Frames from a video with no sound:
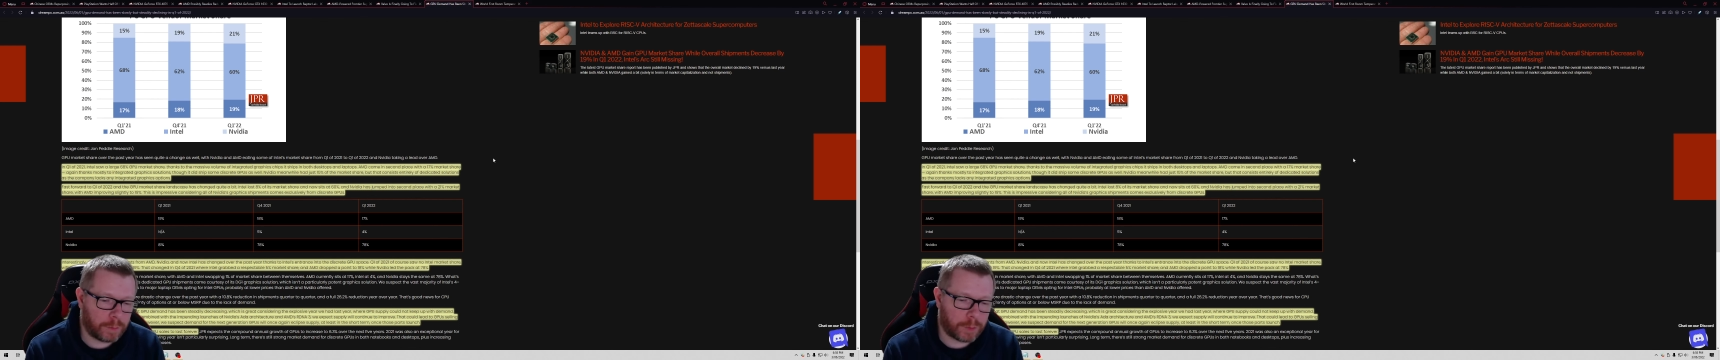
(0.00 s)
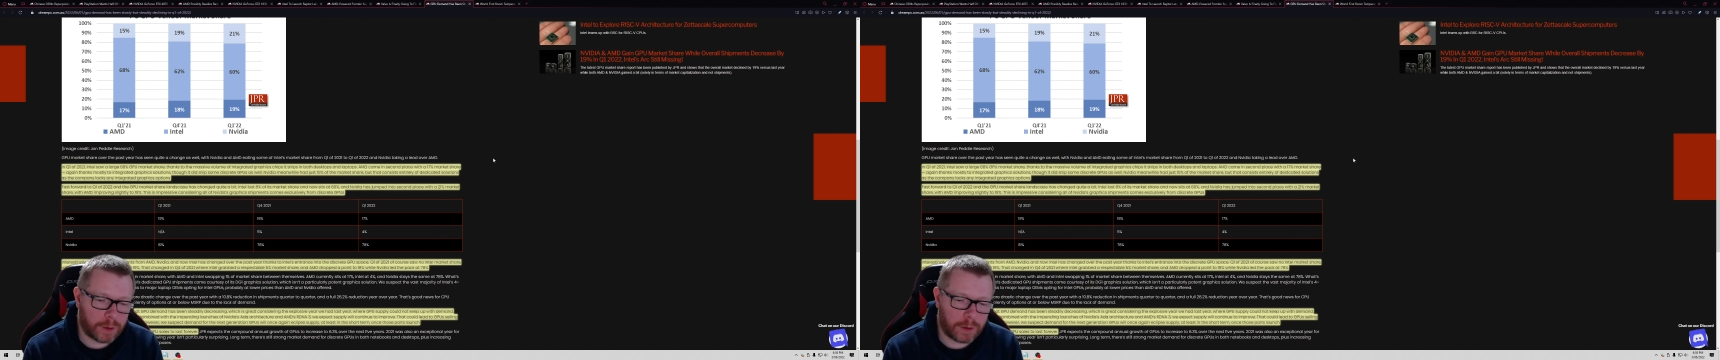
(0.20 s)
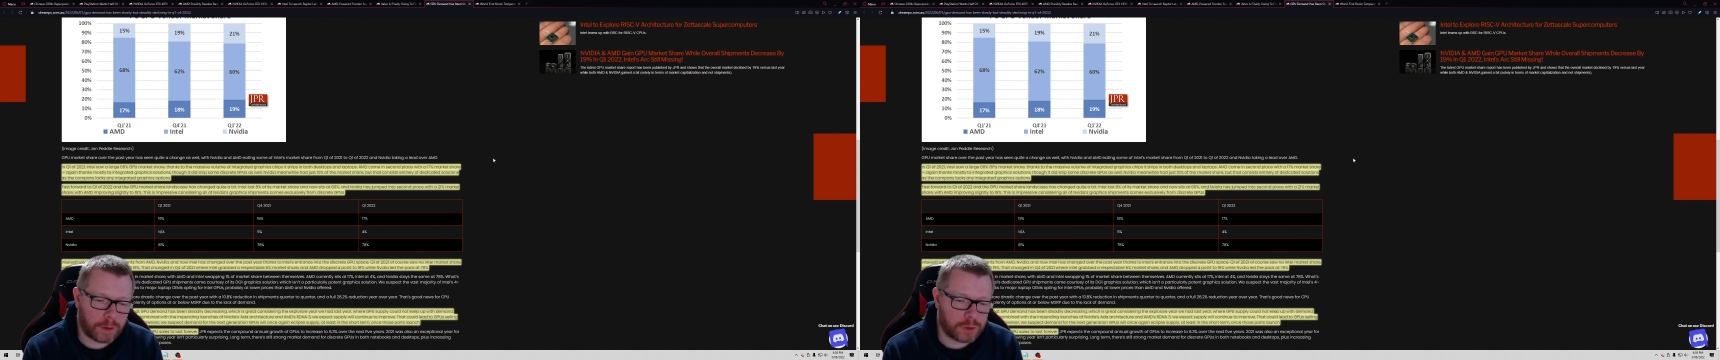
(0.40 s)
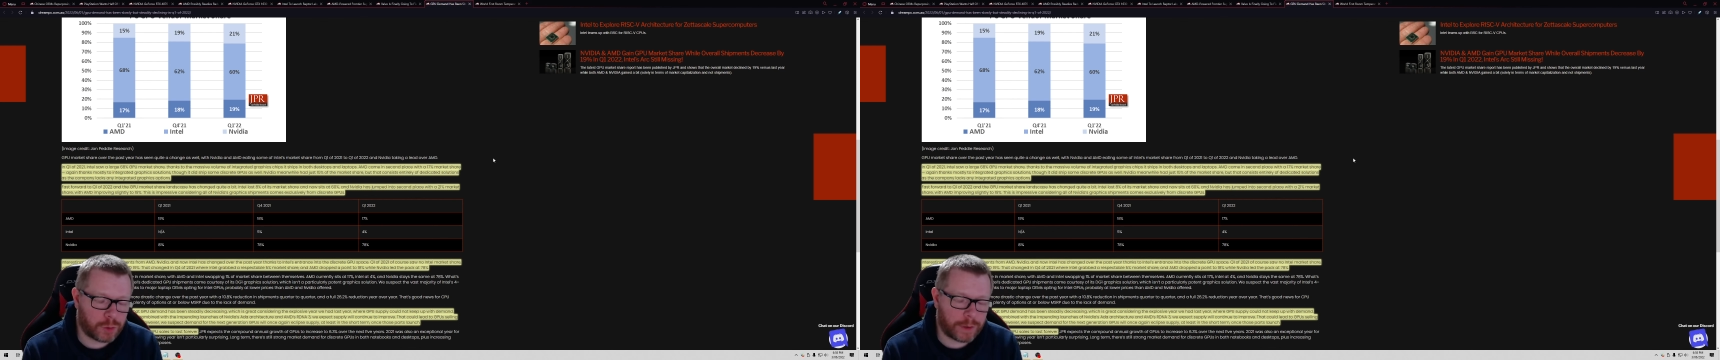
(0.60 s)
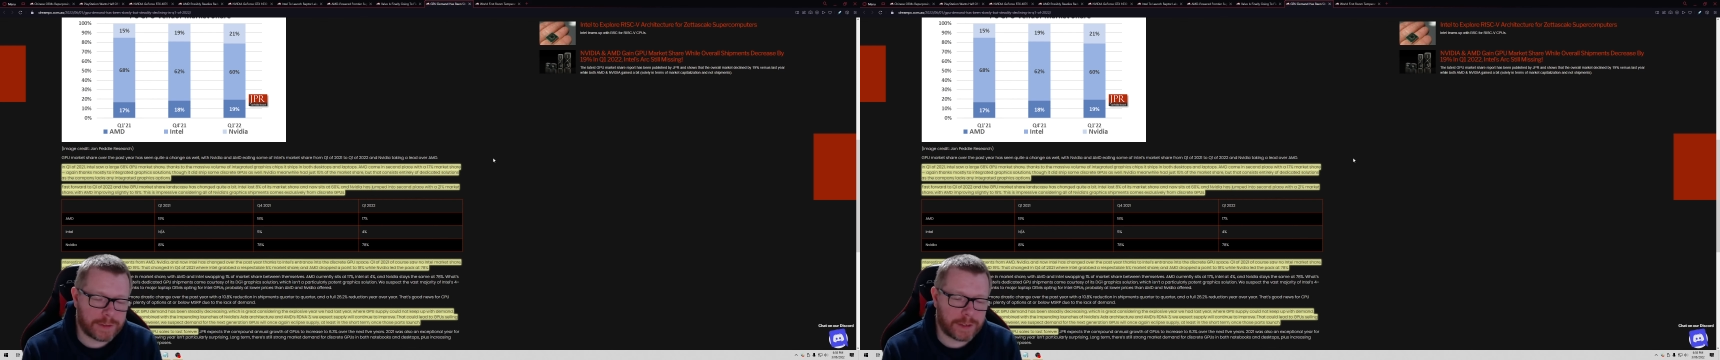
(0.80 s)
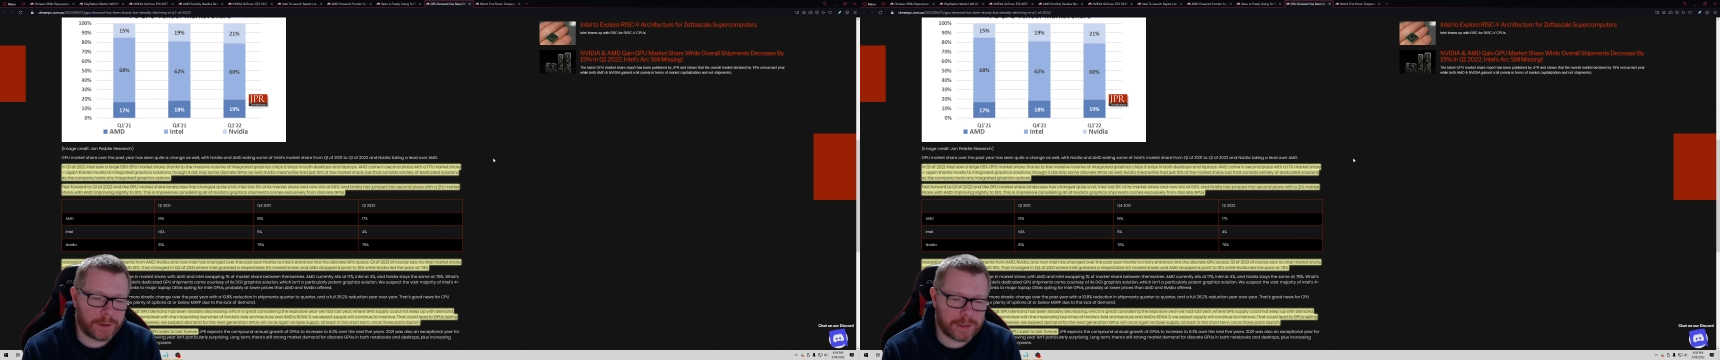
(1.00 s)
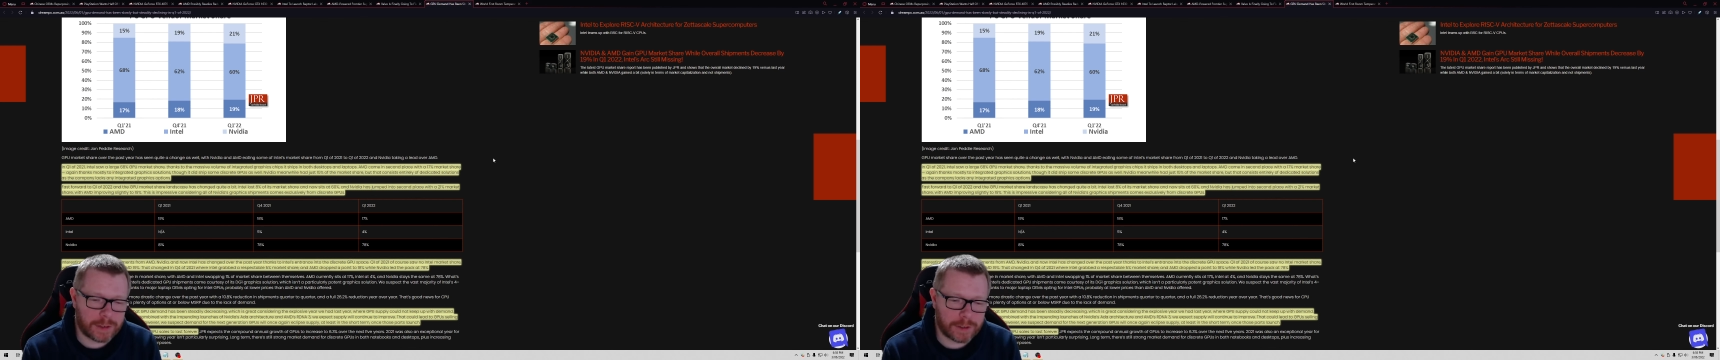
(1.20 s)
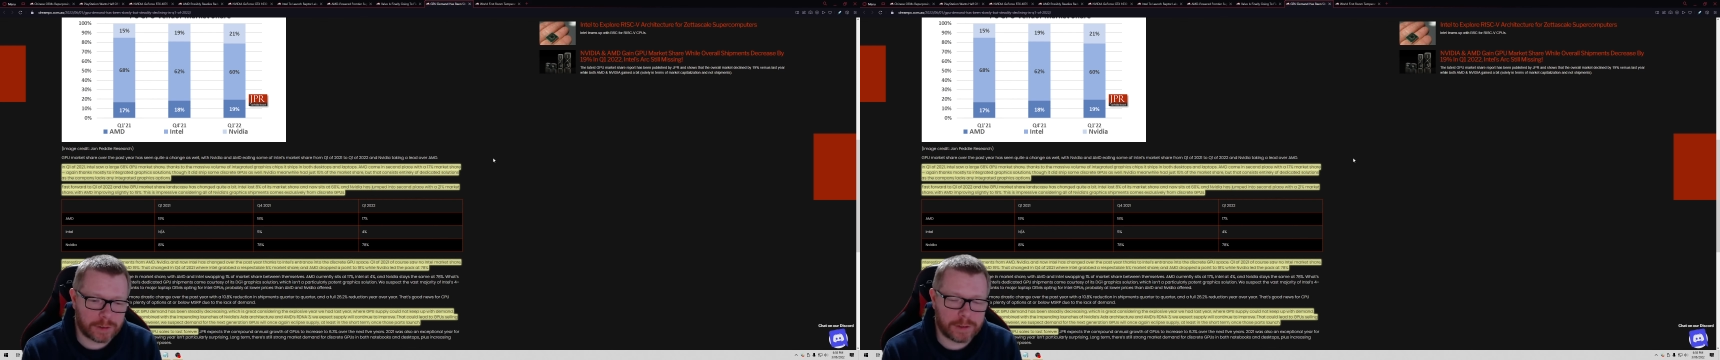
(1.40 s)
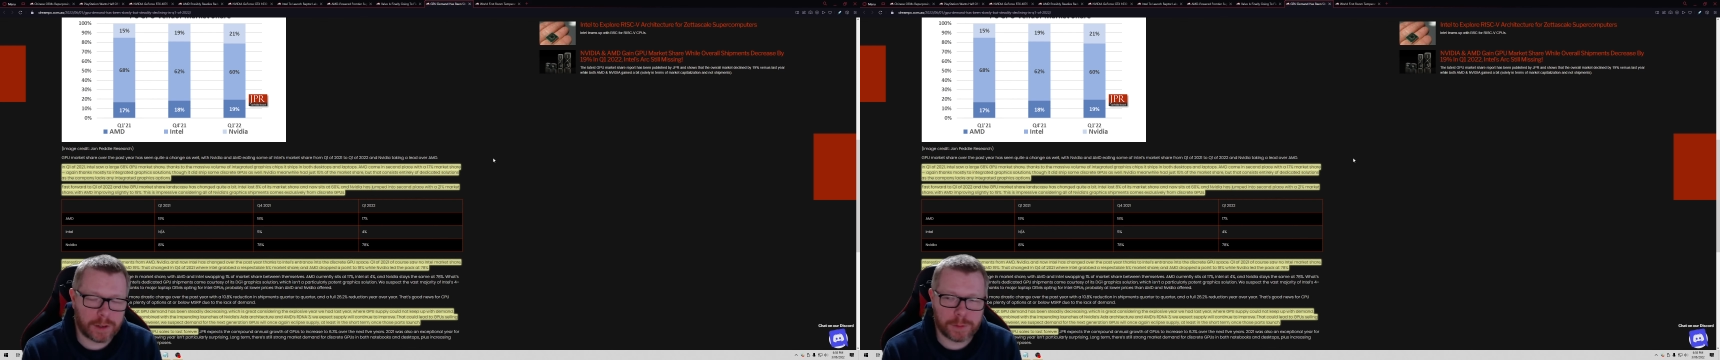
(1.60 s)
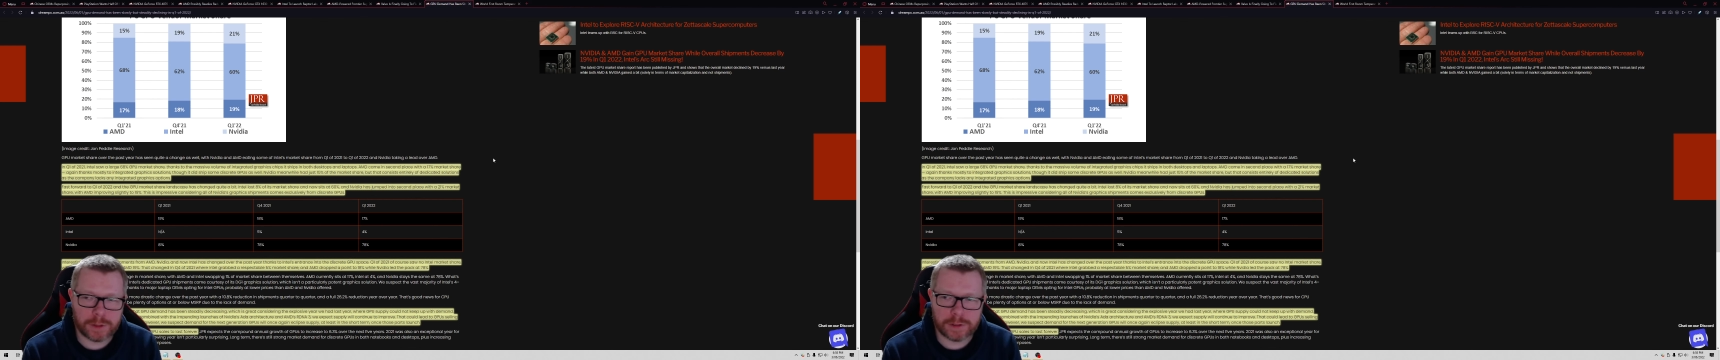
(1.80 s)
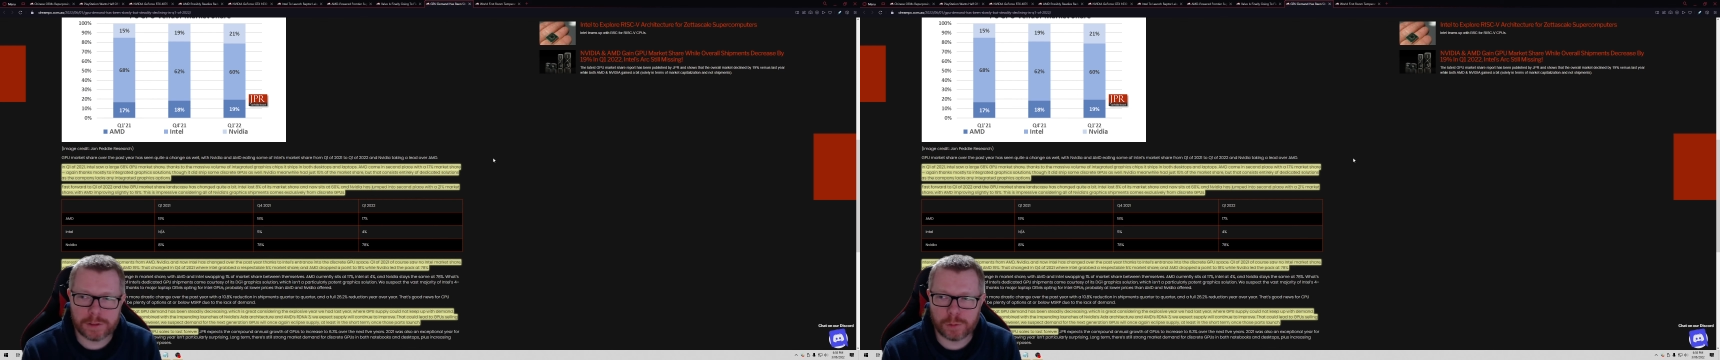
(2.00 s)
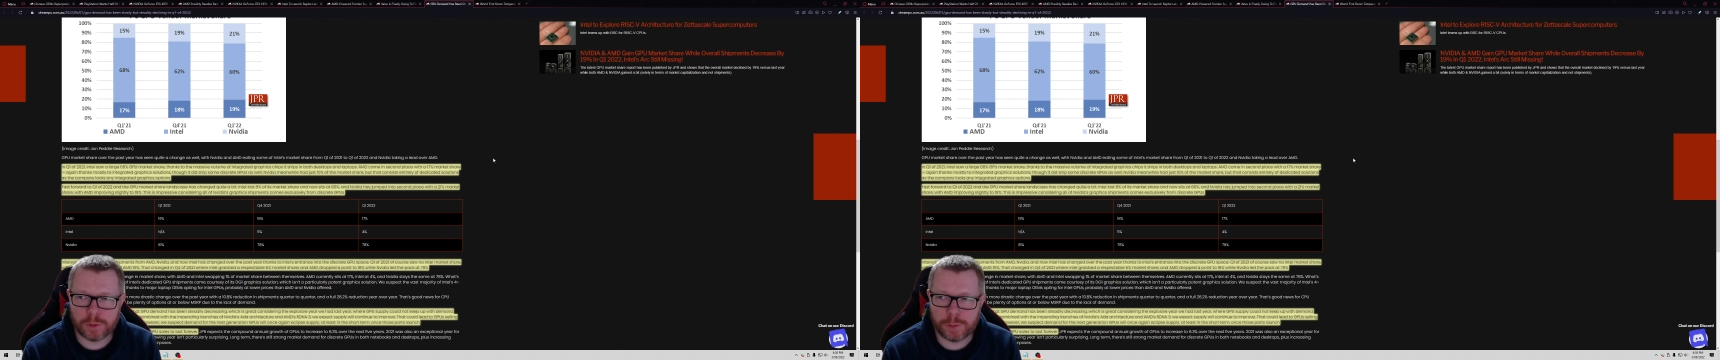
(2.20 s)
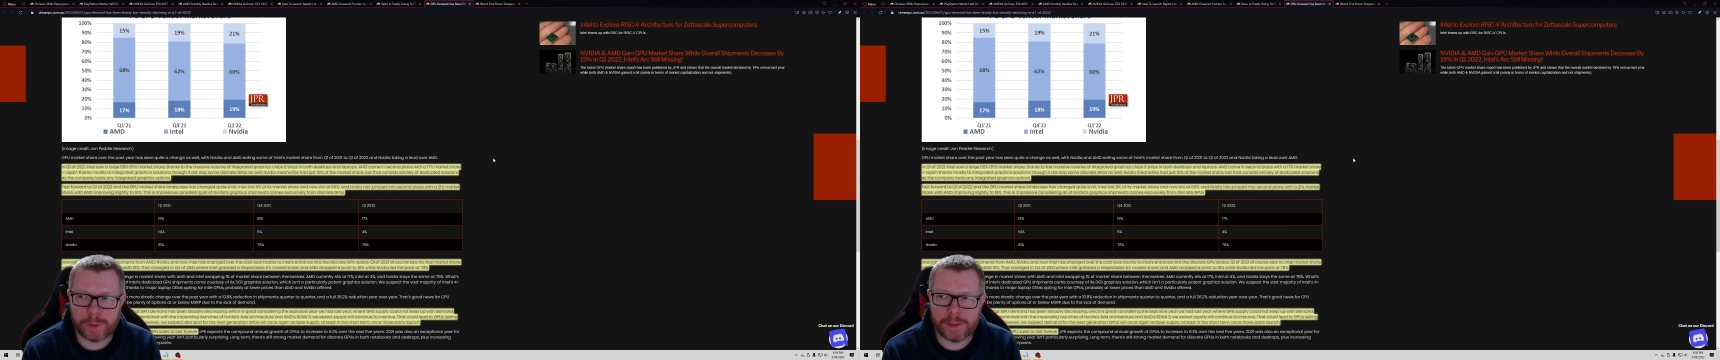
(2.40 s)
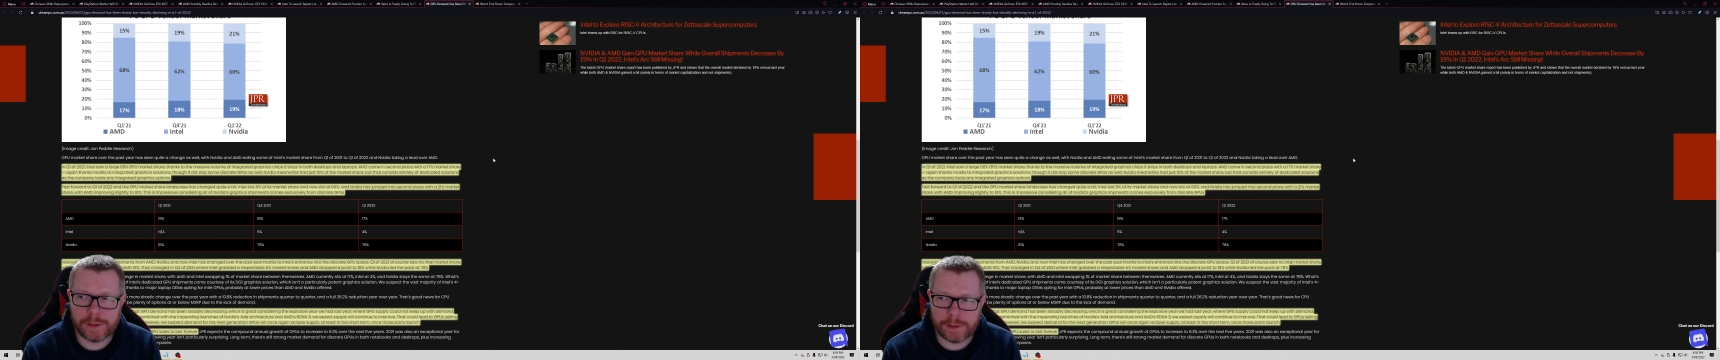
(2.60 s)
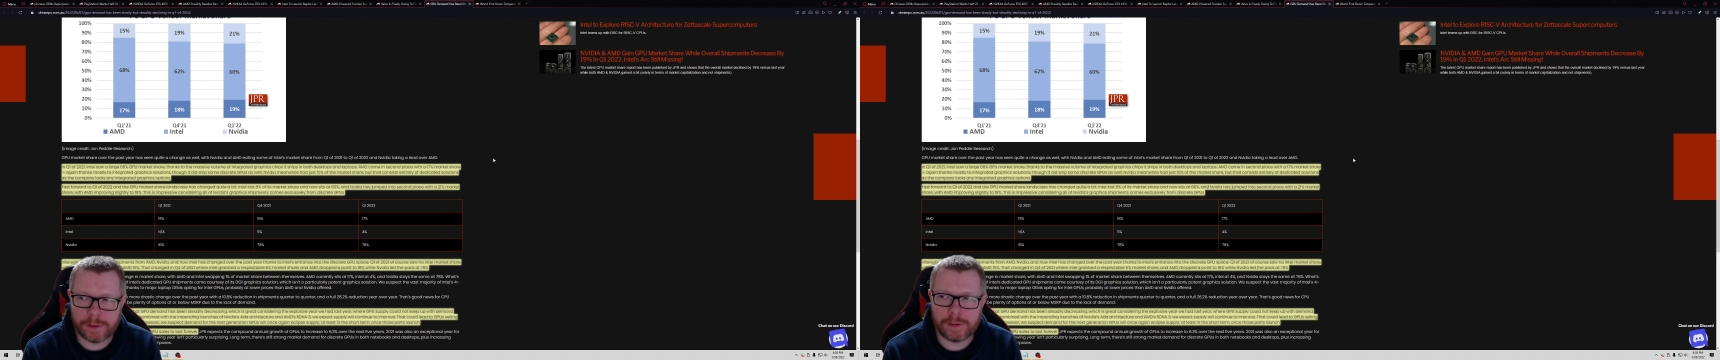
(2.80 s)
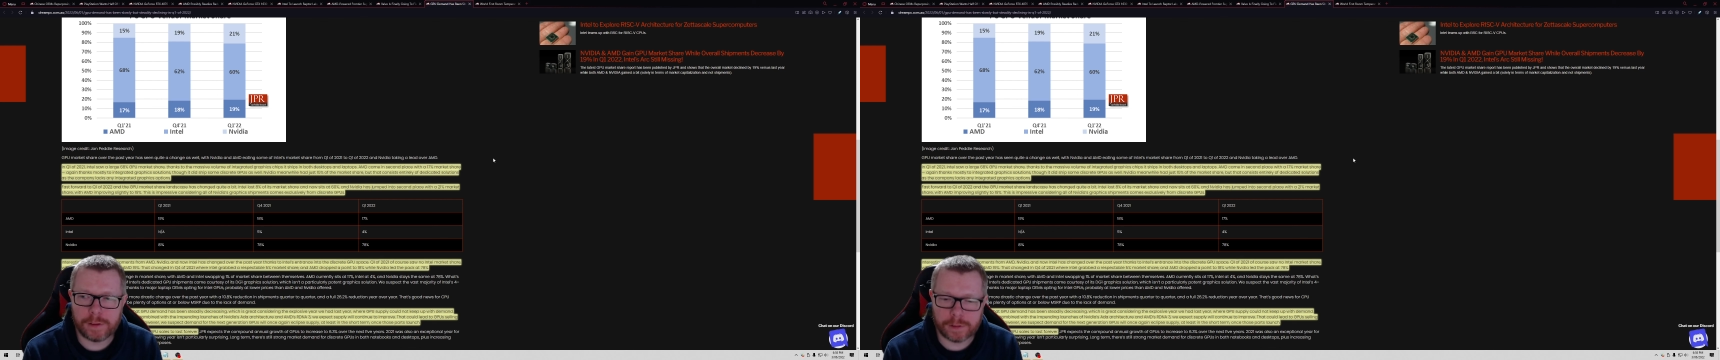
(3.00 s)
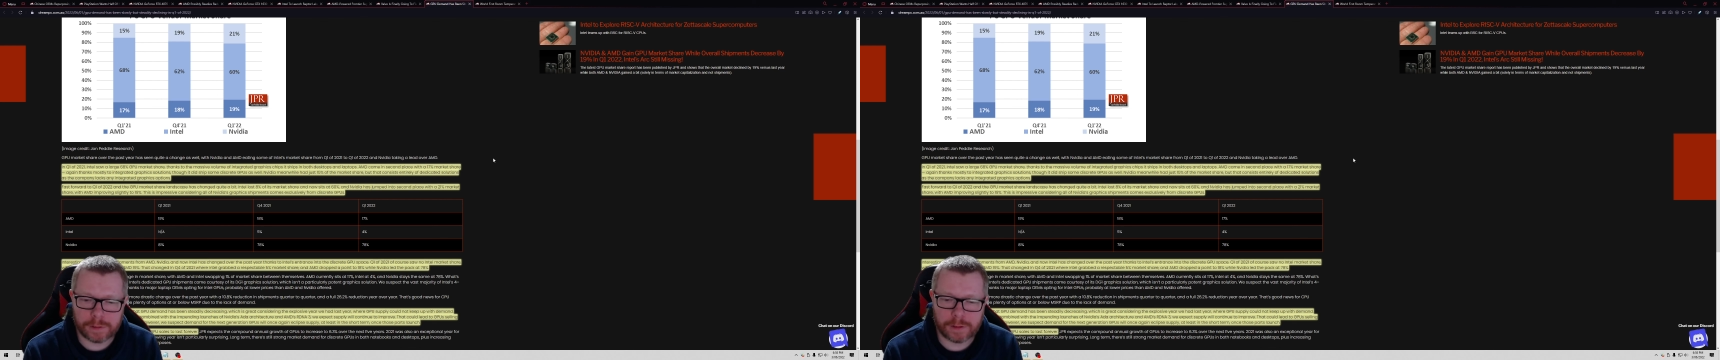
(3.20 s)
But all those 20 series initial adopters will be,